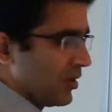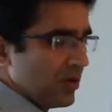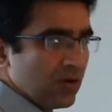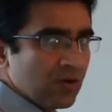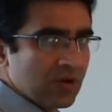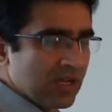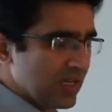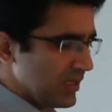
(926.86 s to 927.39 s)

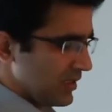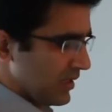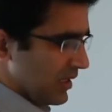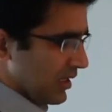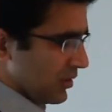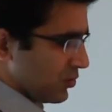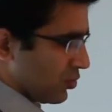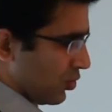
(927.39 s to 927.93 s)
Okay,
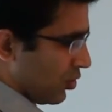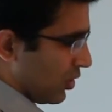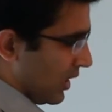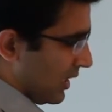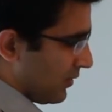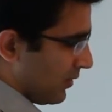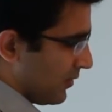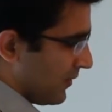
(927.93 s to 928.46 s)
so
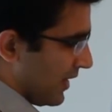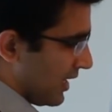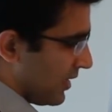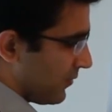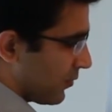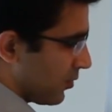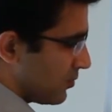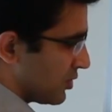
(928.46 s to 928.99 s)
it will vary
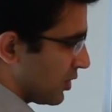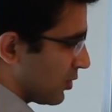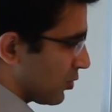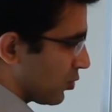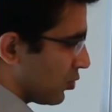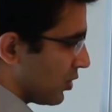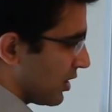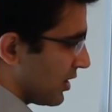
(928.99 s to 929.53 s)
from 0
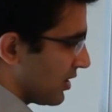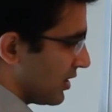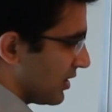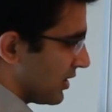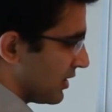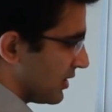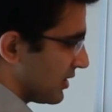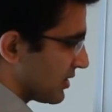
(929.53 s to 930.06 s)
to
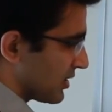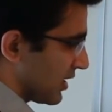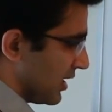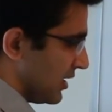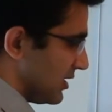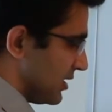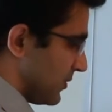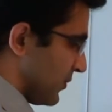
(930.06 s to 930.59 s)
100 in this
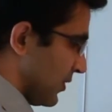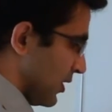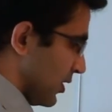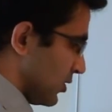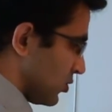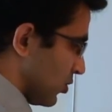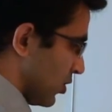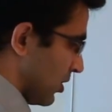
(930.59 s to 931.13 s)
case.
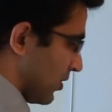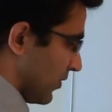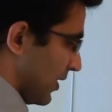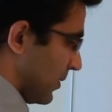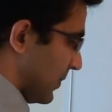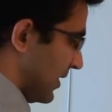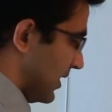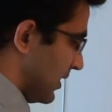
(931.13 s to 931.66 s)
So it
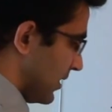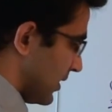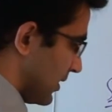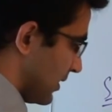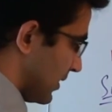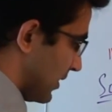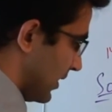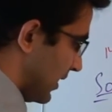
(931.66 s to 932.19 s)
will be
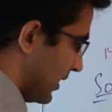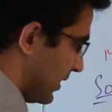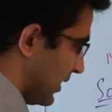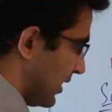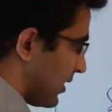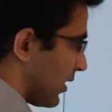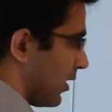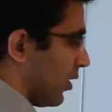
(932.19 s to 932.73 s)

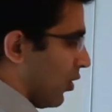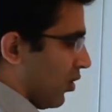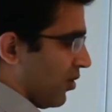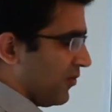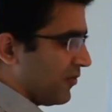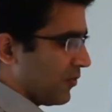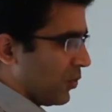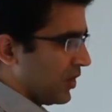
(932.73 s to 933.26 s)
integral
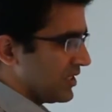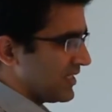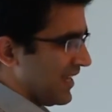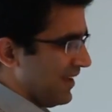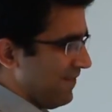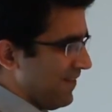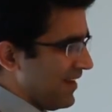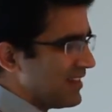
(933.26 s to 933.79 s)
of, what is
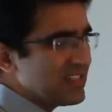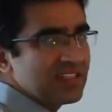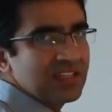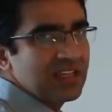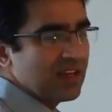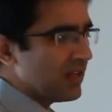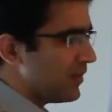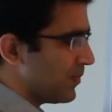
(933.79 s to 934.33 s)
fx
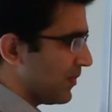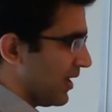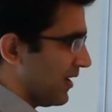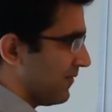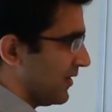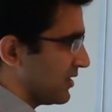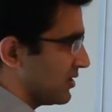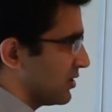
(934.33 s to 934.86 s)
here?
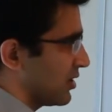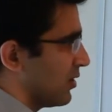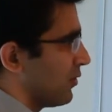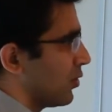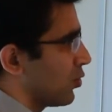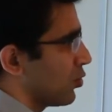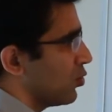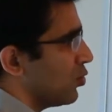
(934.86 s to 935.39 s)
Fx is
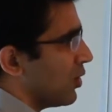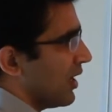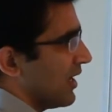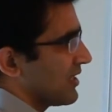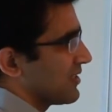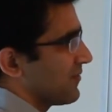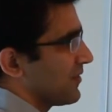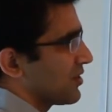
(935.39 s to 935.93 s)
given to you
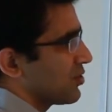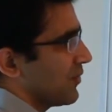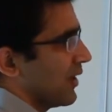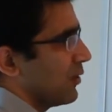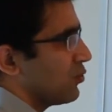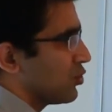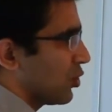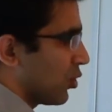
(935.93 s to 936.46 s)
as a fixed
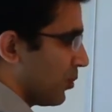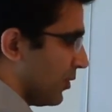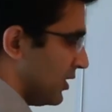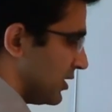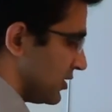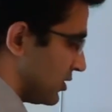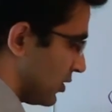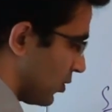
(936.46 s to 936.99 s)
value
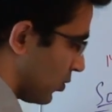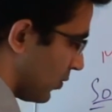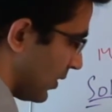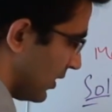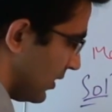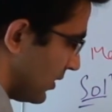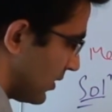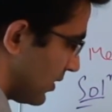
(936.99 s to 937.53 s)

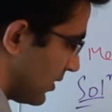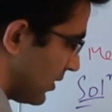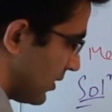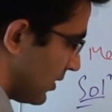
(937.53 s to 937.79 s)
0.01